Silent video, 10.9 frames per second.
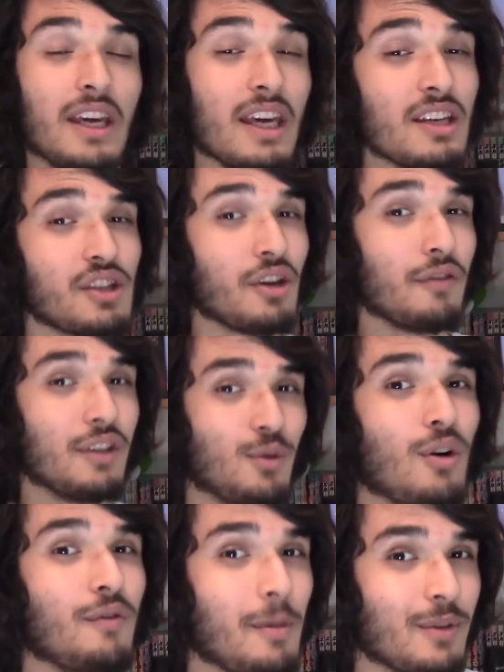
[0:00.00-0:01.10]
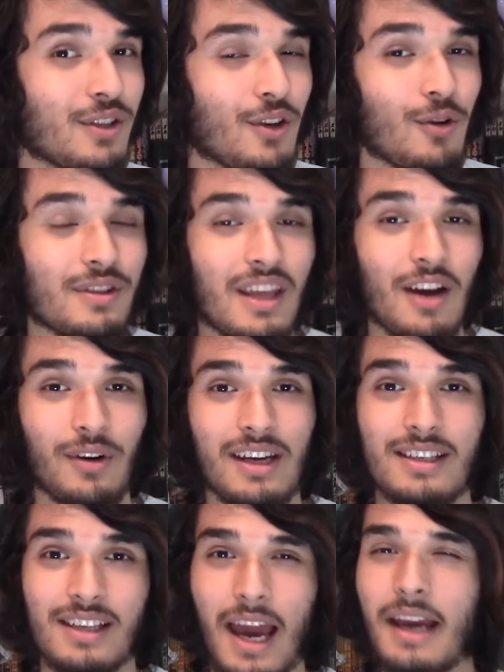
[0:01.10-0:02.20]
each of the 12 episodes, there
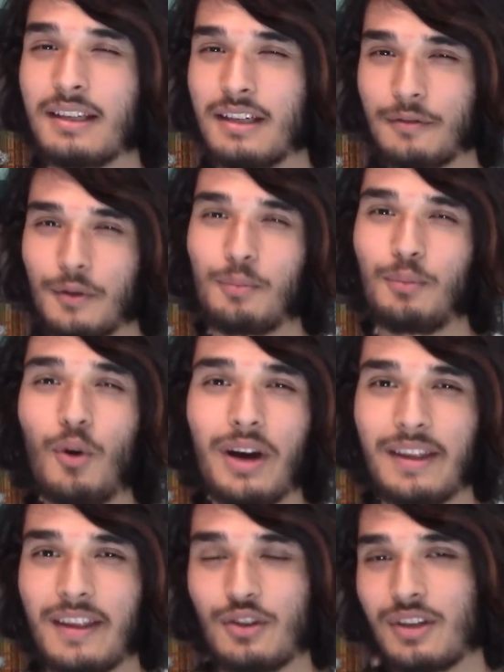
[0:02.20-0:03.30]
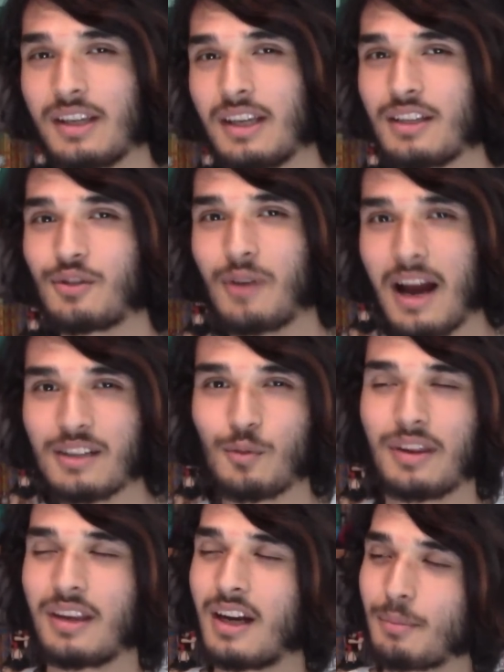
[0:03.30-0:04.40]
is a different boy that you can interact
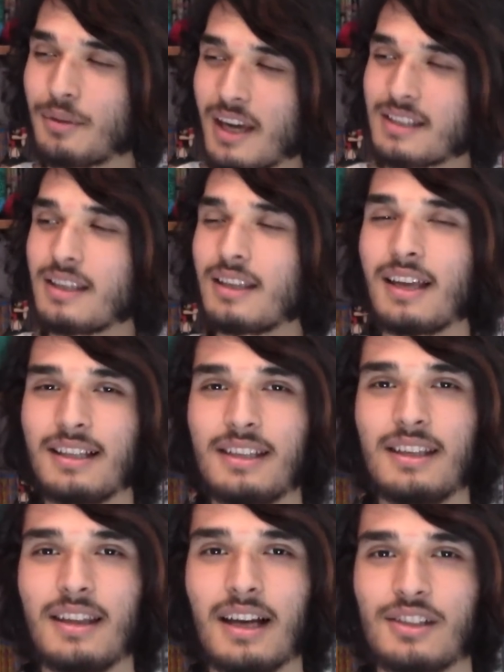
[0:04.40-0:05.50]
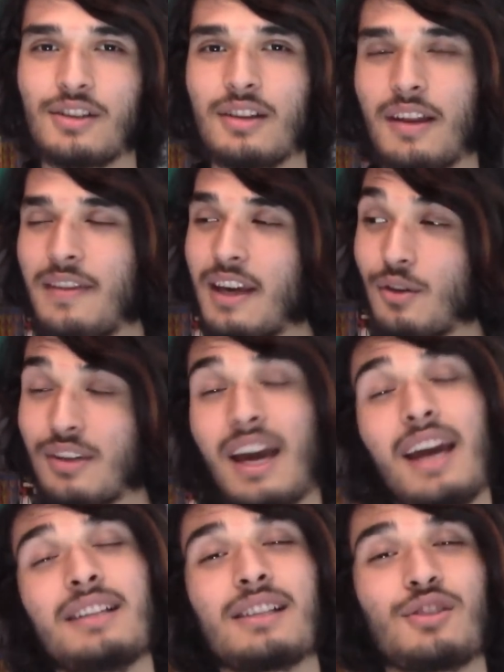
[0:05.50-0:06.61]
with, and I'm guessing they did that so that they could
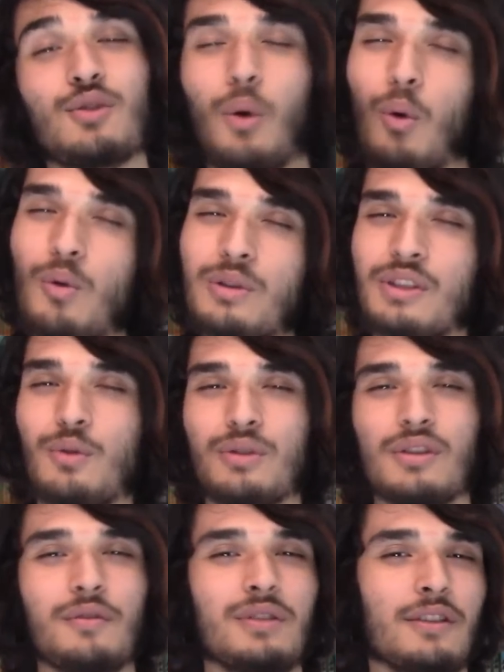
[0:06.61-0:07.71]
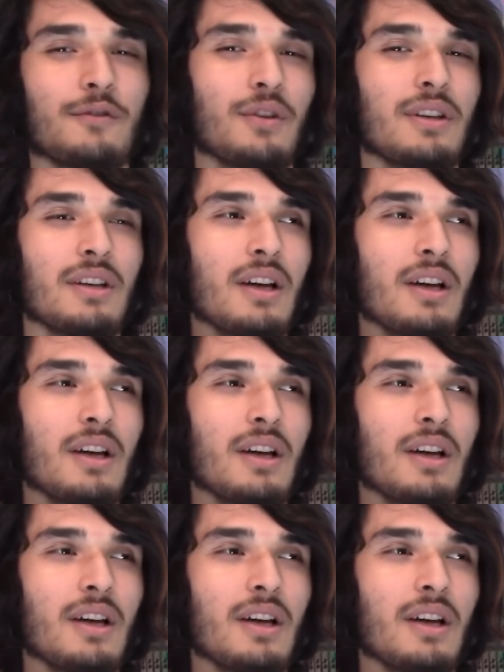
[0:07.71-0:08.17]
cater to all sorts of different